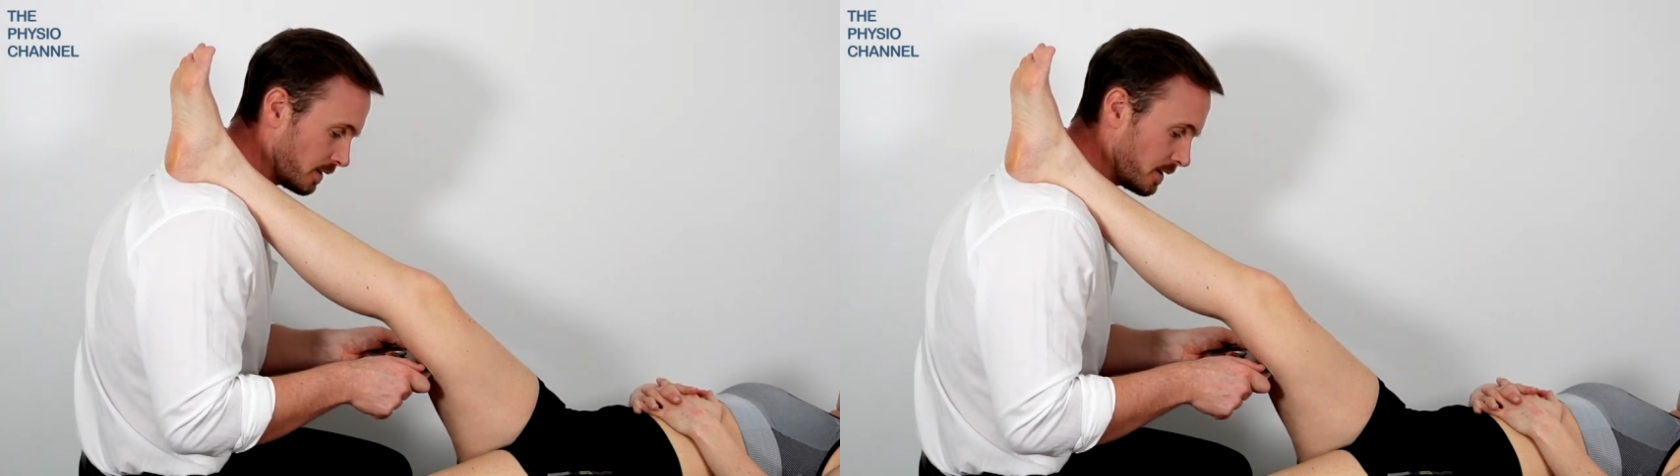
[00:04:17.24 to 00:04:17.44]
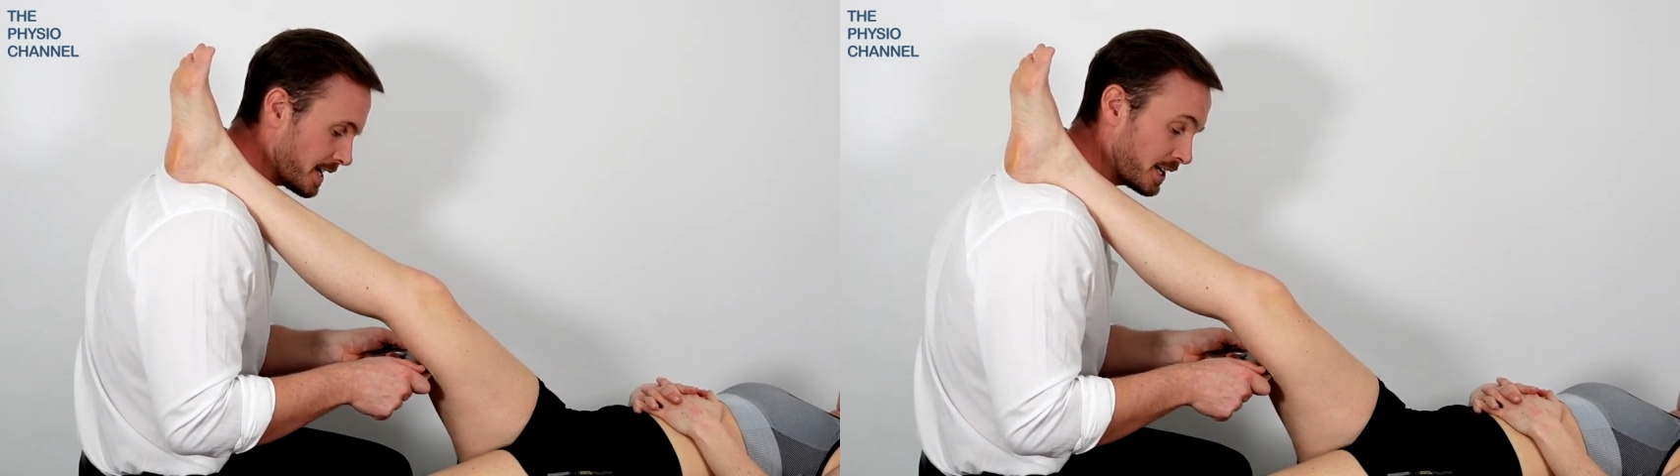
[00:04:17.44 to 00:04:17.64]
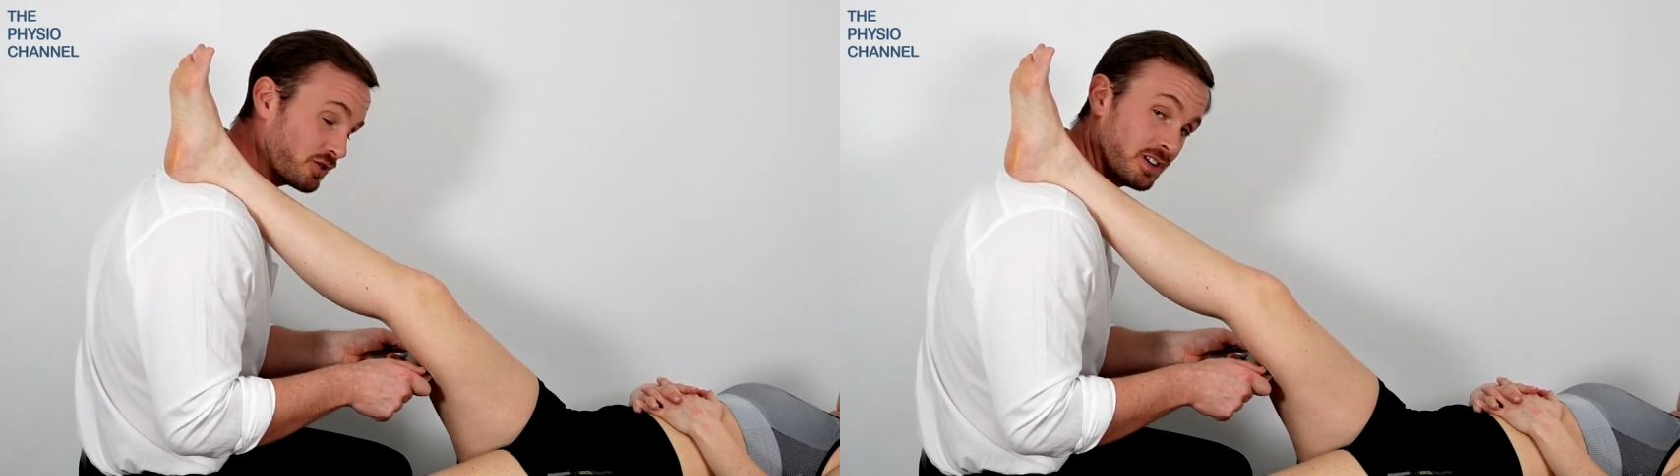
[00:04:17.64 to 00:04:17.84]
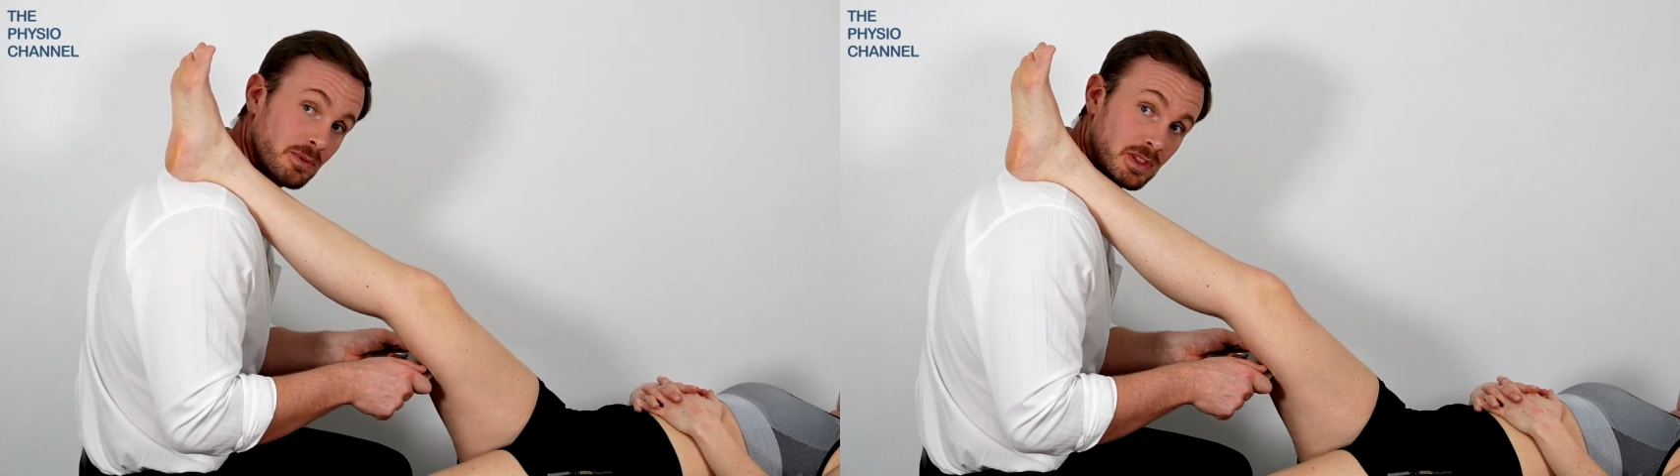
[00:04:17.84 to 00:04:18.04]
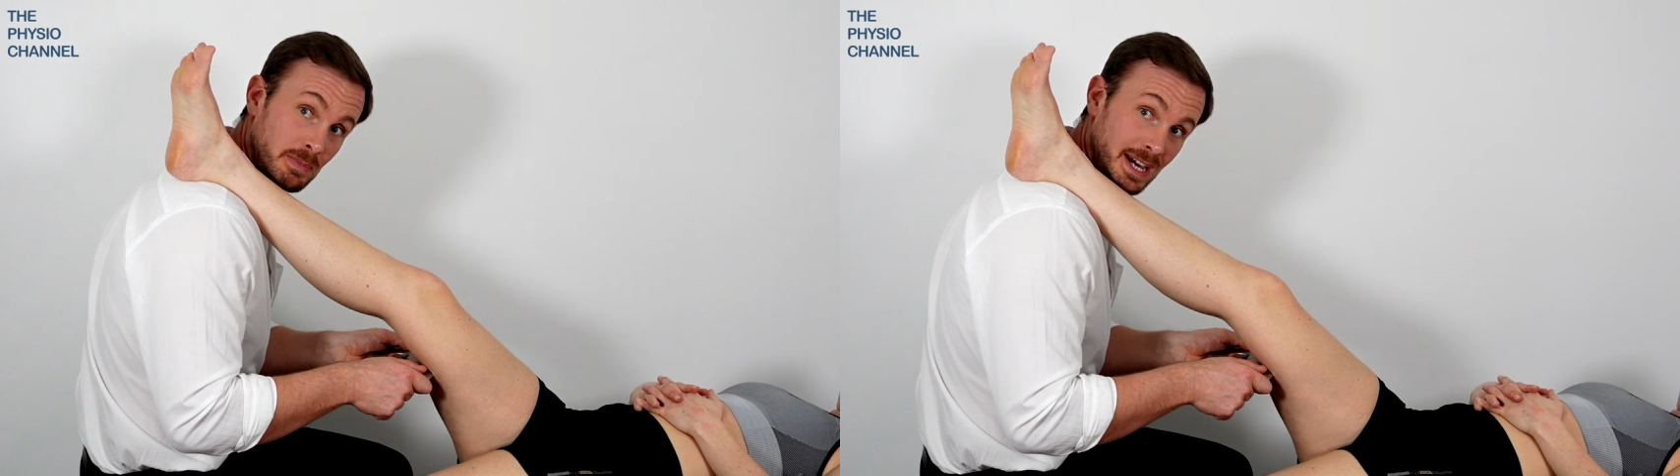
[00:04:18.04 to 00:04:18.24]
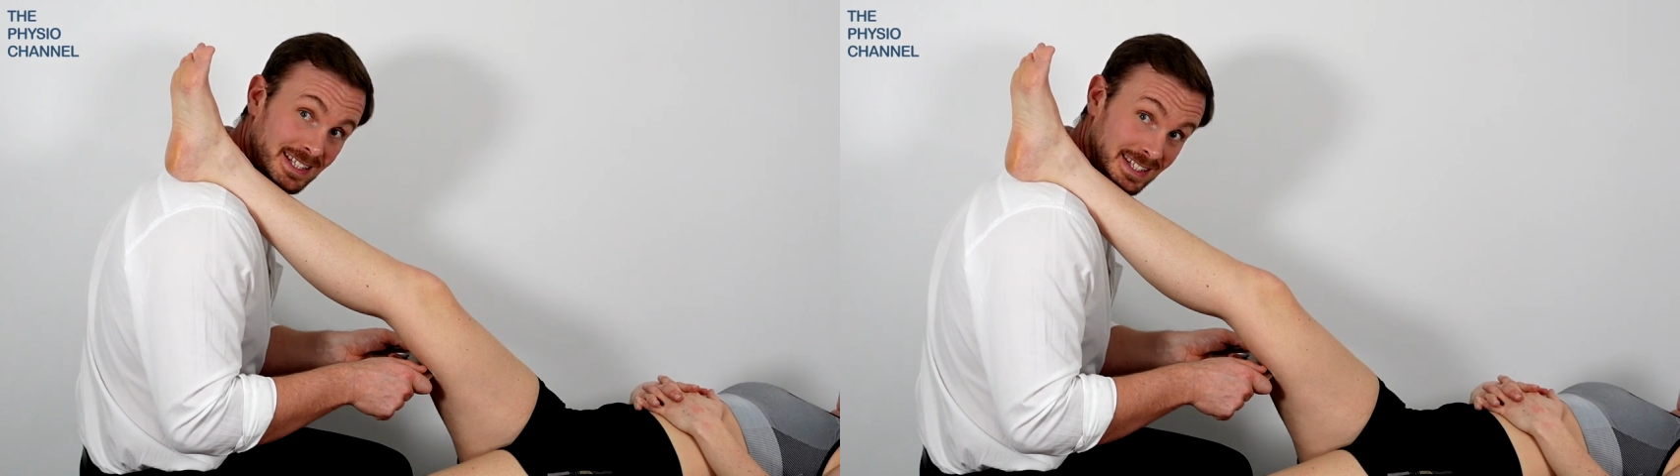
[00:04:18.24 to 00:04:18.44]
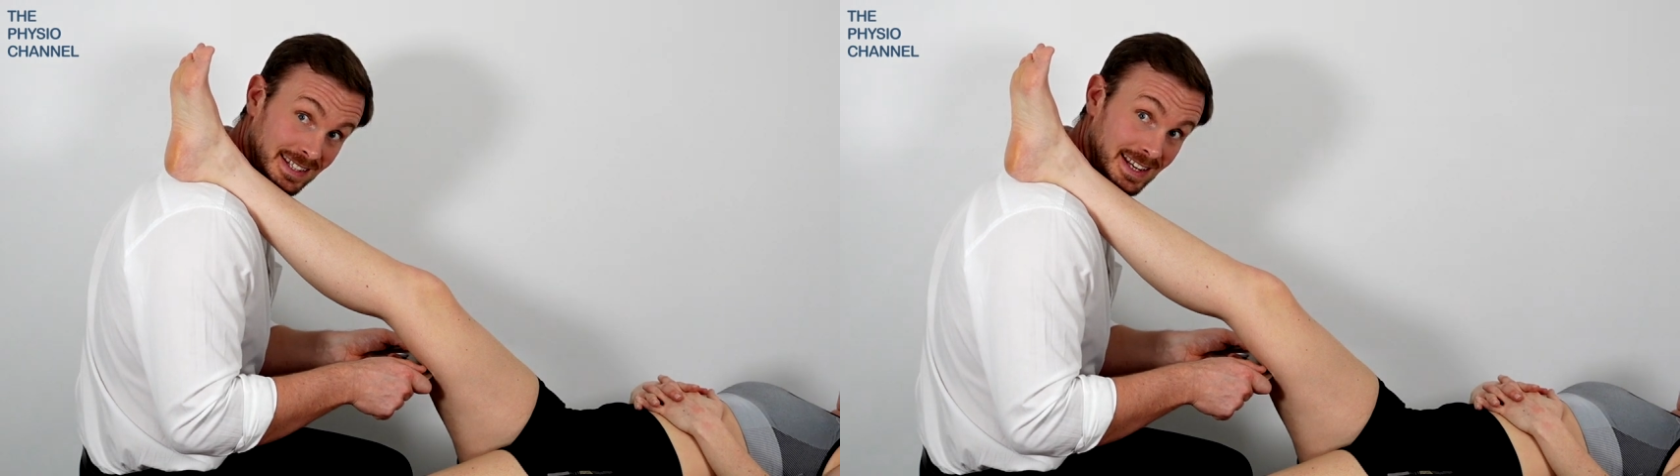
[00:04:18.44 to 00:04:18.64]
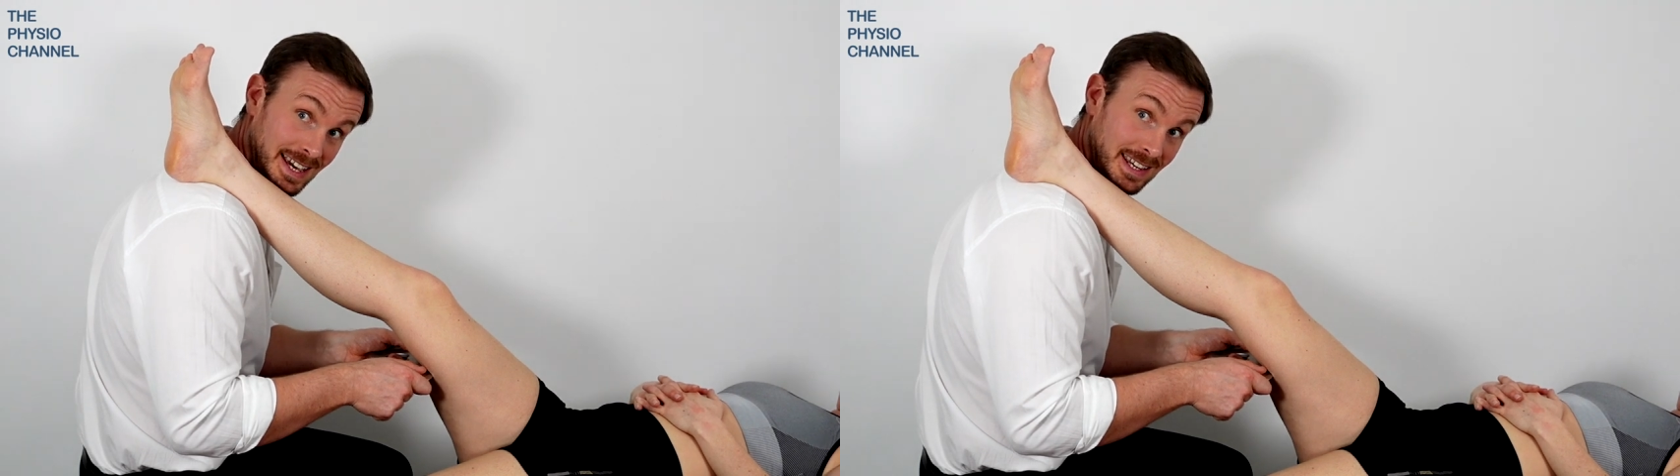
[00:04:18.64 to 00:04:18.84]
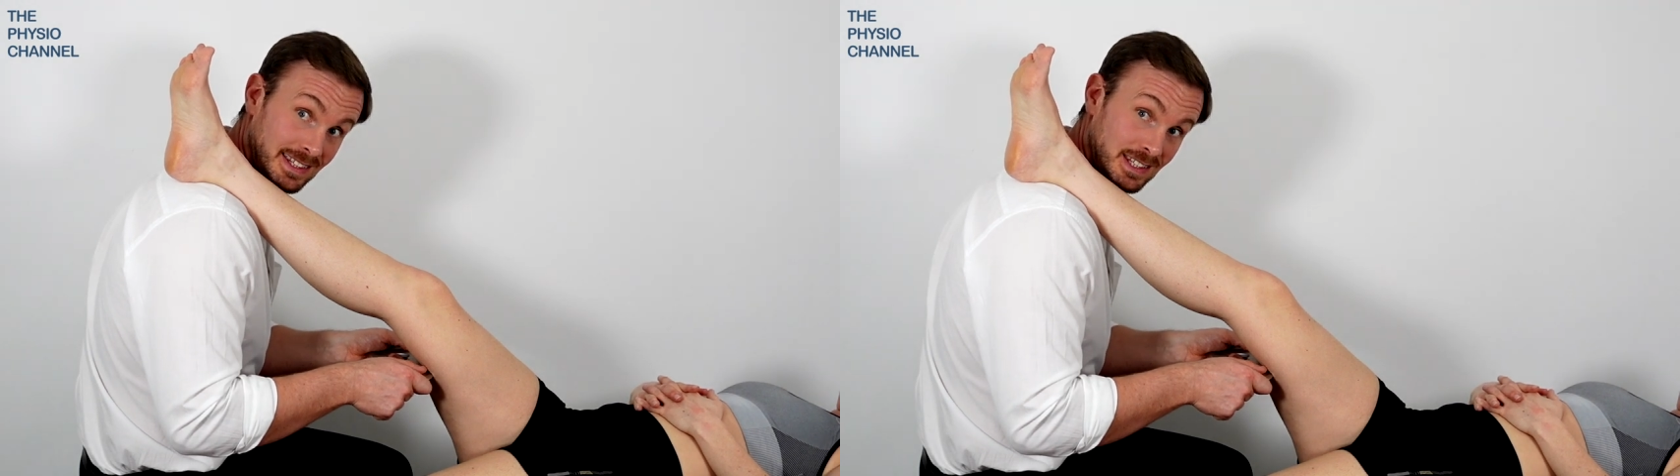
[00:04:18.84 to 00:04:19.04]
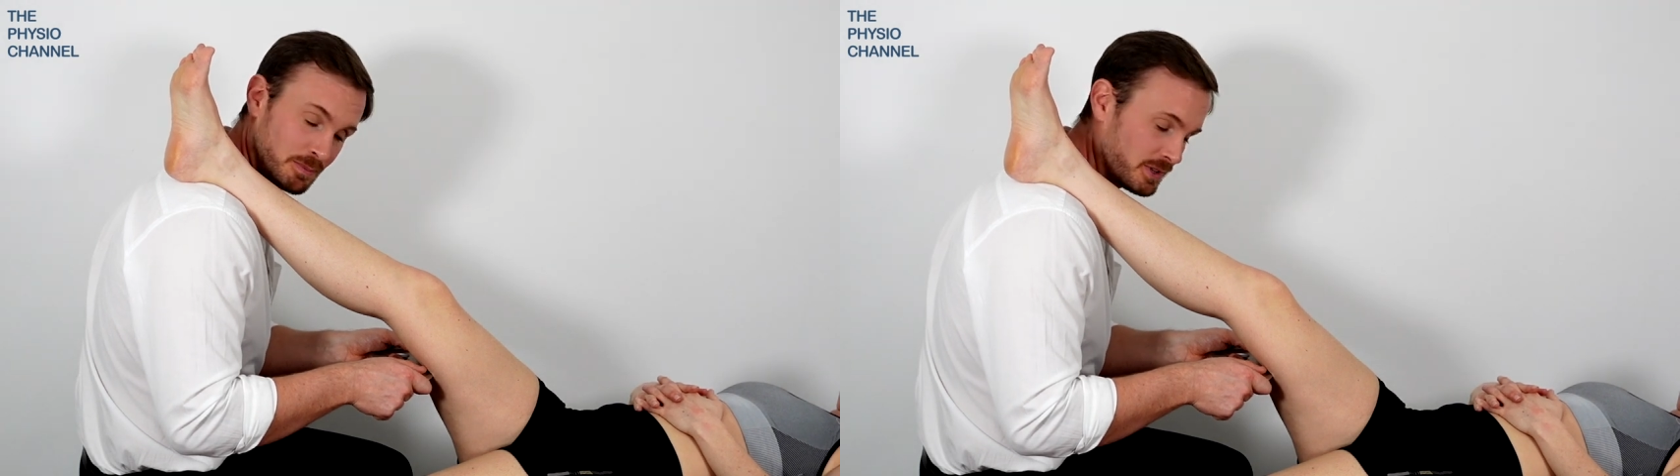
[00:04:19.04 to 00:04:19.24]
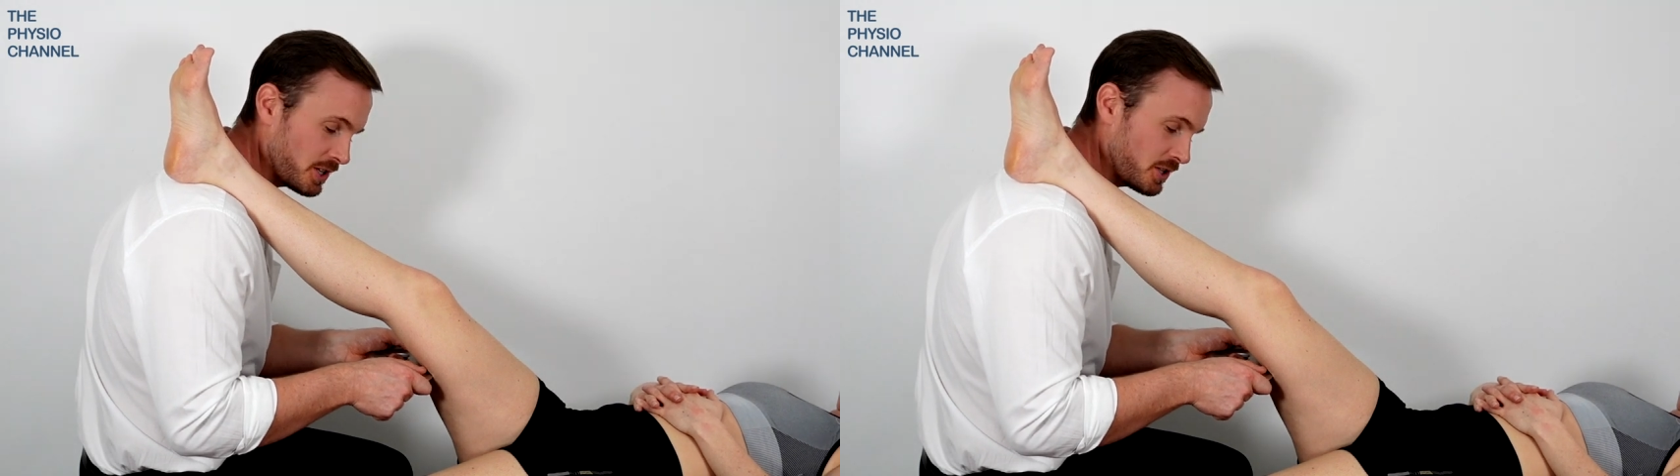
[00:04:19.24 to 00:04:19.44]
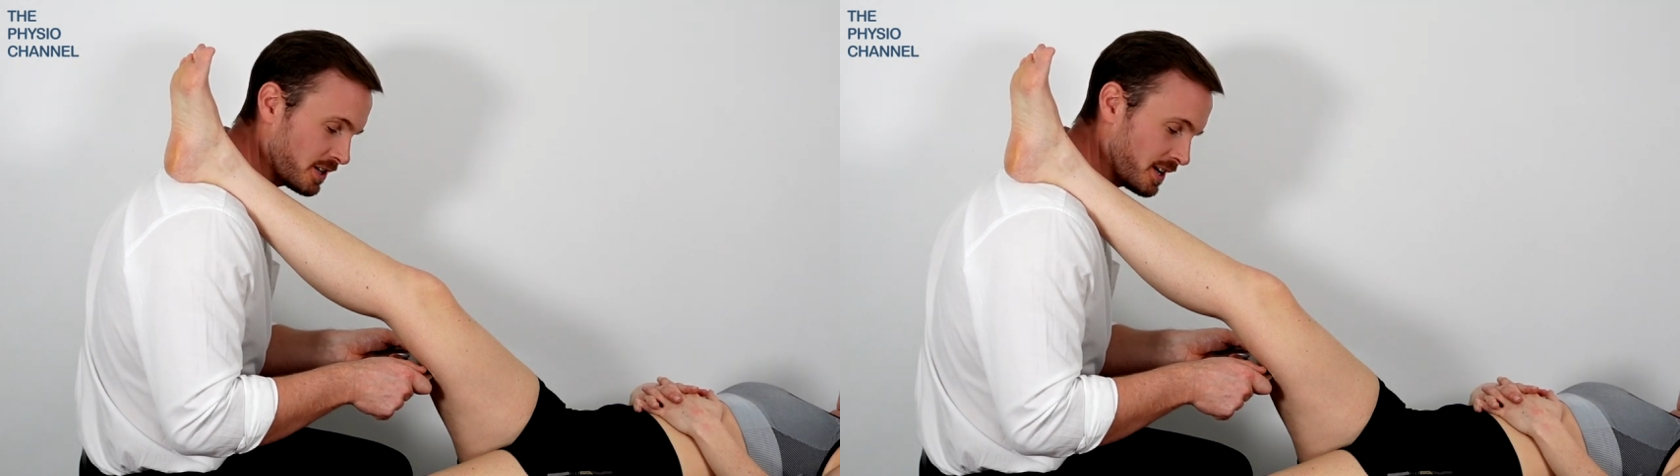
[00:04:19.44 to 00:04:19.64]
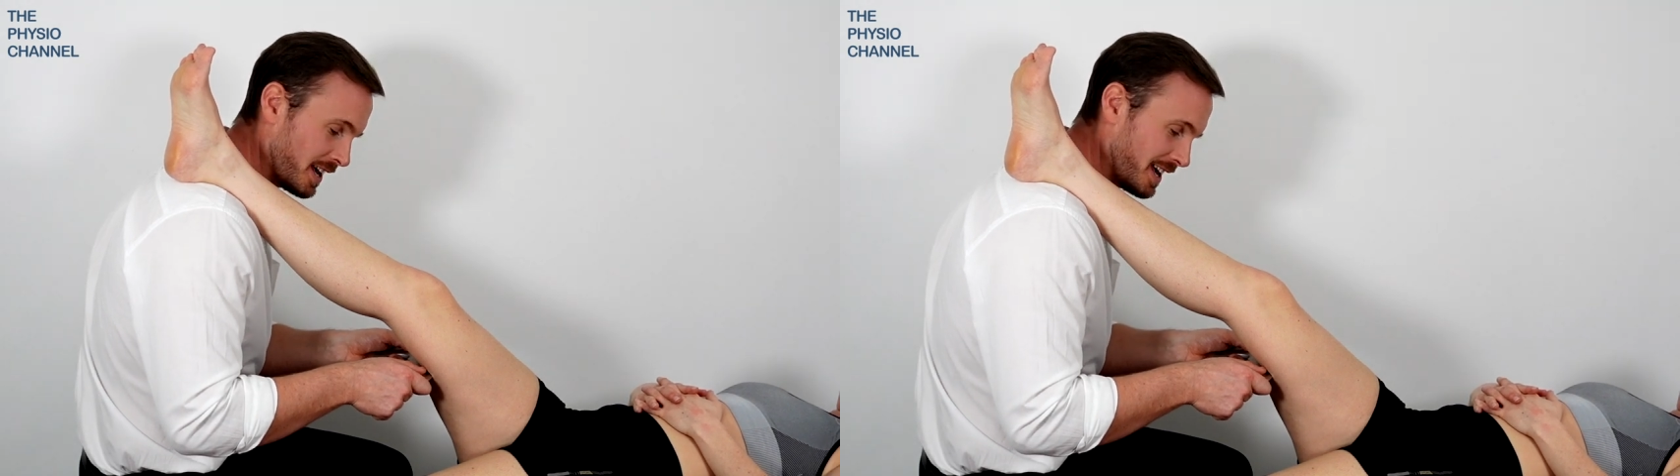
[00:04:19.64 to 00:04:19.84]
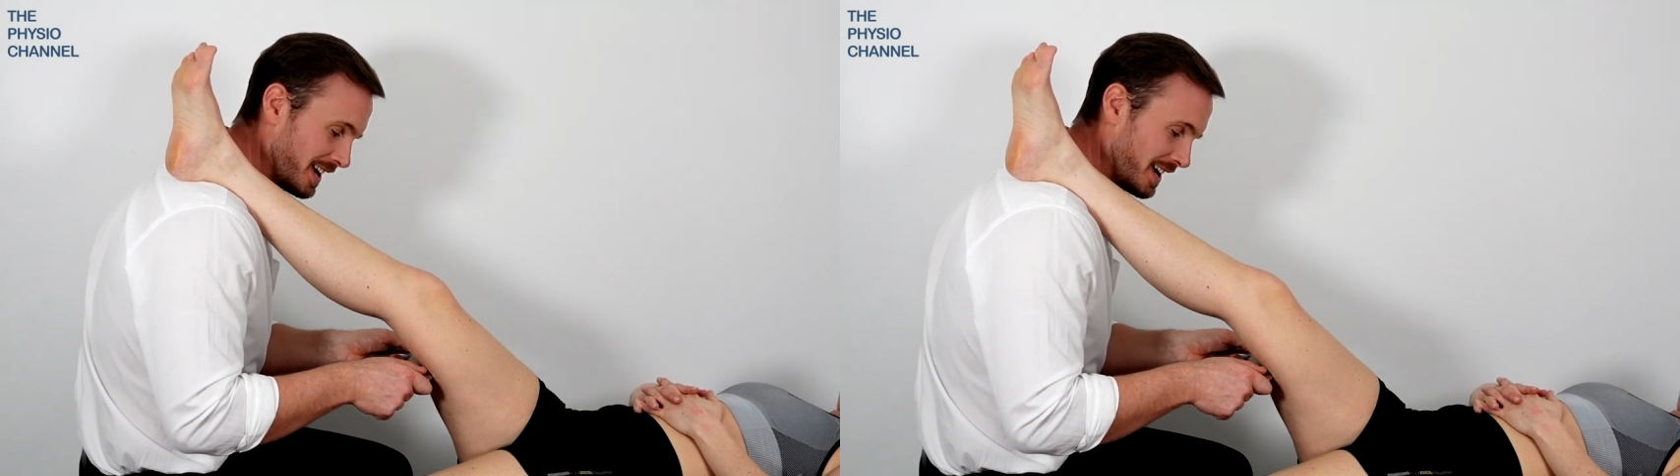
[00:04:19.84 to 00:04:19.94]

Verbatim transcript: Naturally, with the patient's leg in this position,